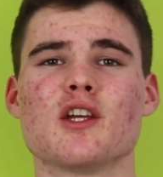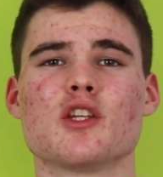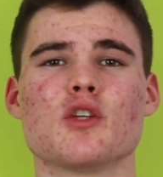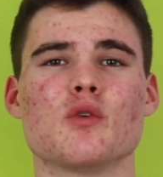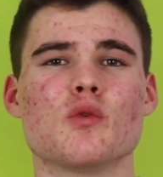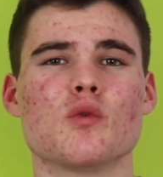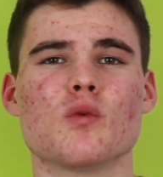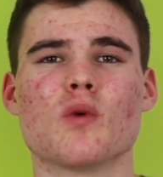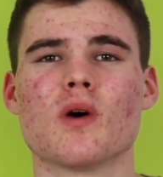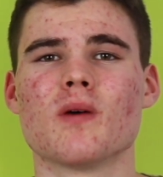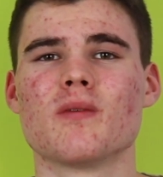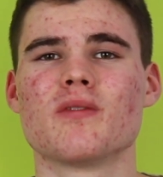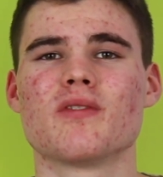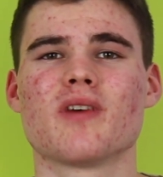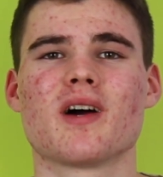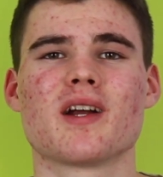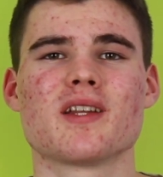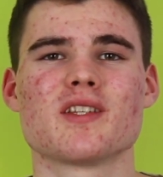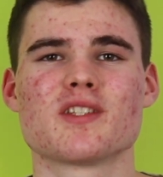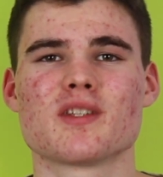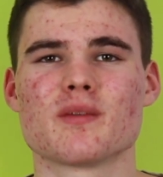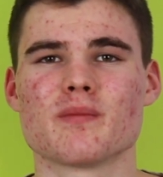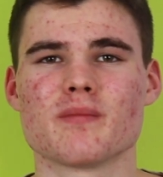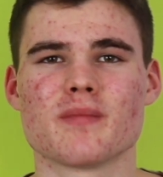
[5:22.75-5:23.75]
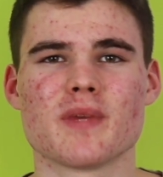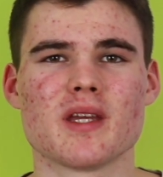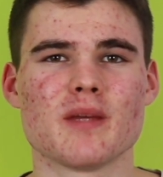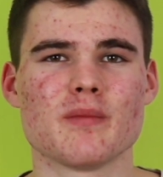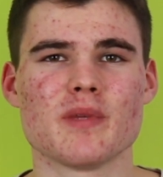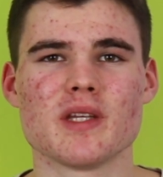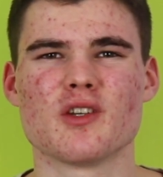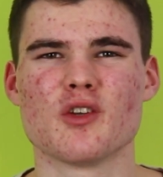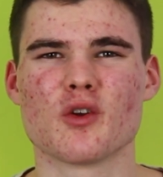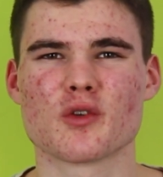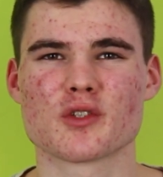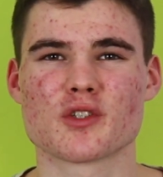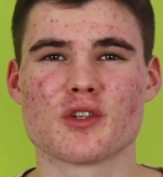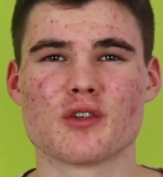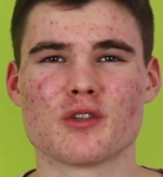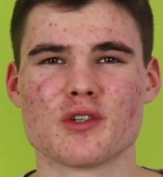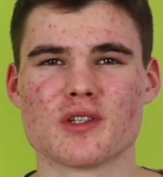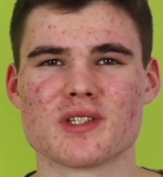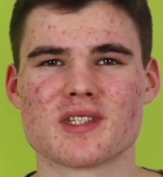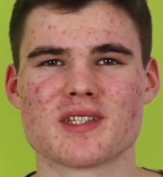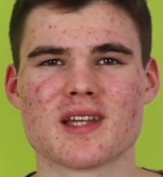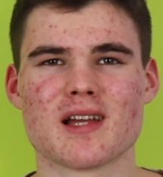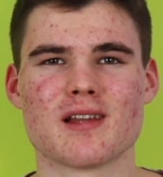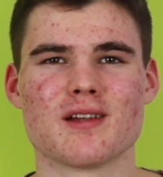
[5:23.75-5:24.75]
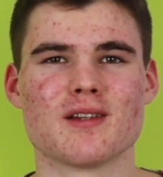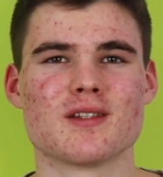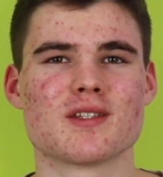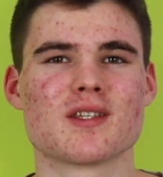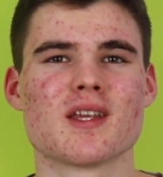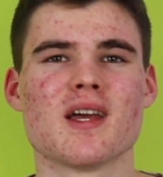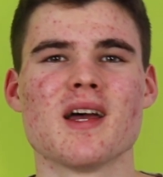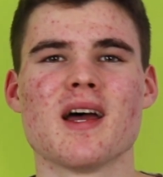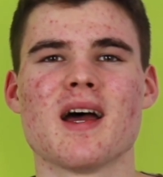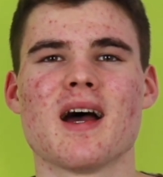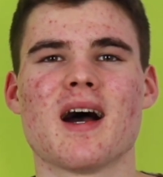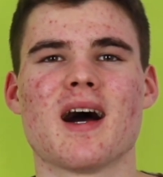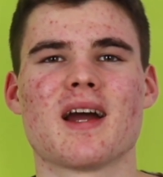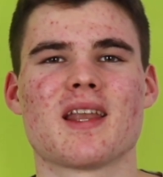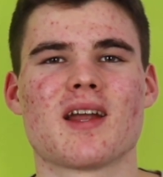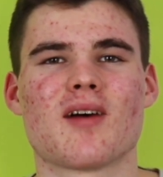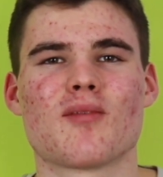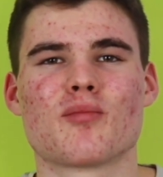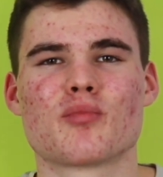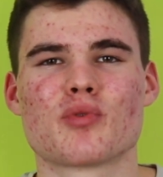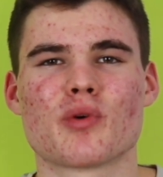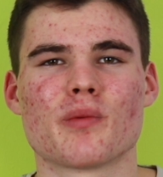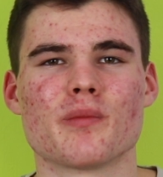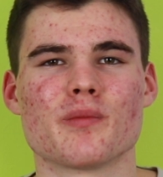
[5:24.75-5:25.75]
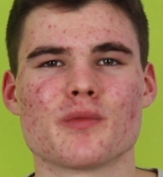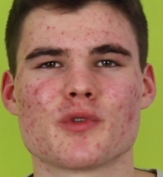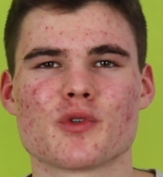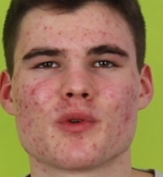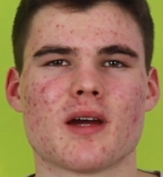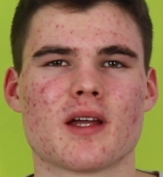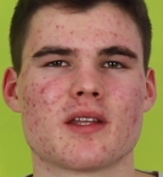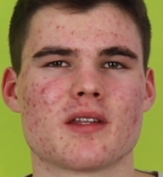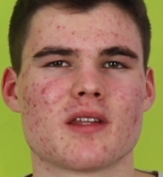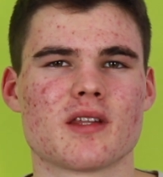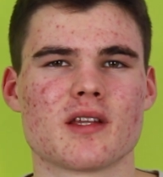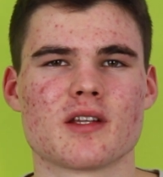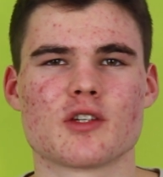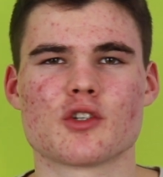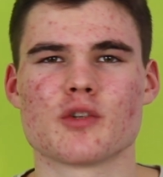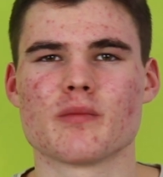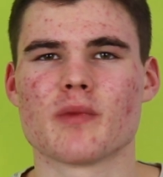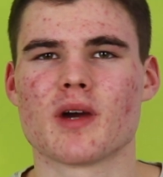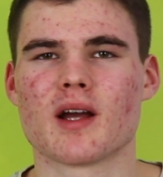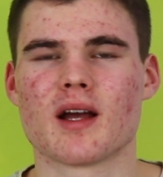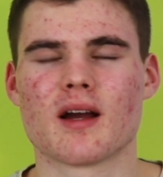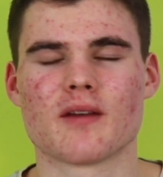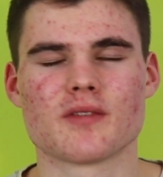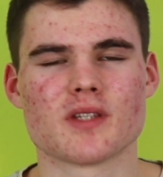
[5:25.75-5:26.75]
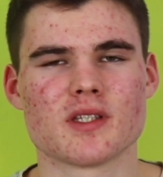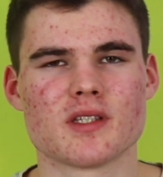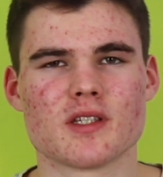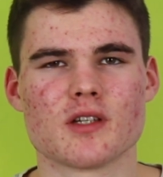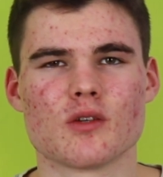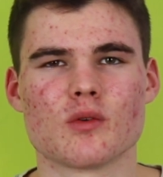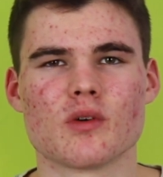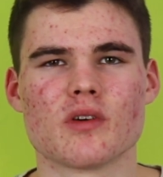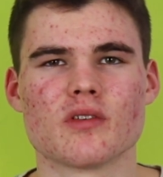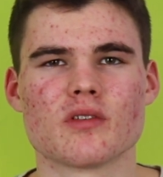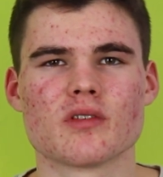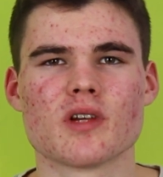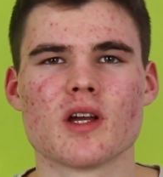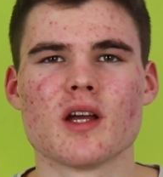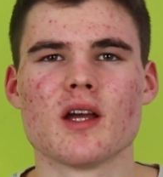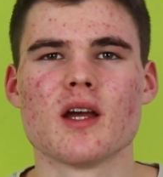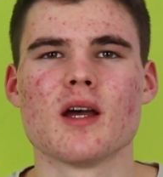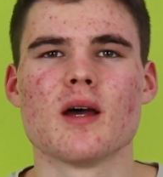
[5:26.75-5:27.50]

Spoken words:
You'll find some maybe not so good sellers and have problems and things you might have to deal with.